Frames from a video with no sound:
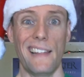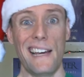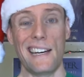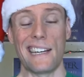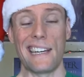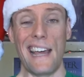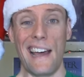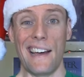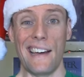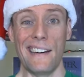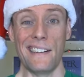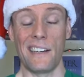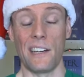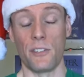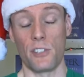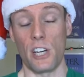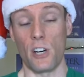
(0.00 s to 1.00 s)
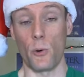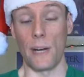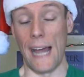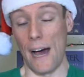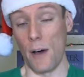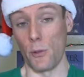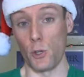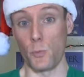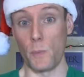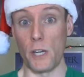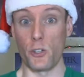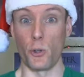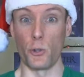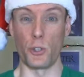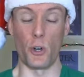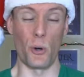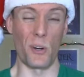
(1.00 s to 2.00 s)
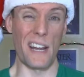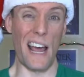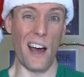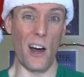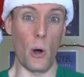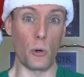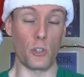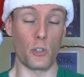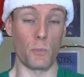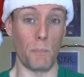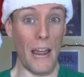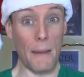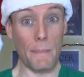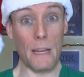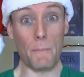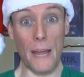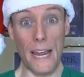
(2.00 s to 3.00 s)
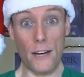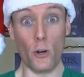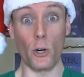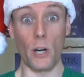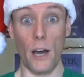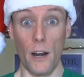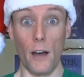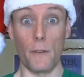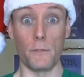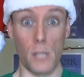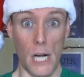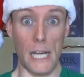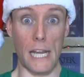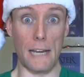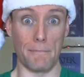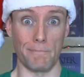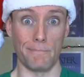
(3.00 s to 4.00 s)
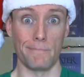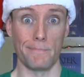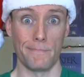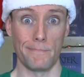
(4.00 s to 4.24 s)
Then again, considering how the special turned out, maybe Baker got off lucky.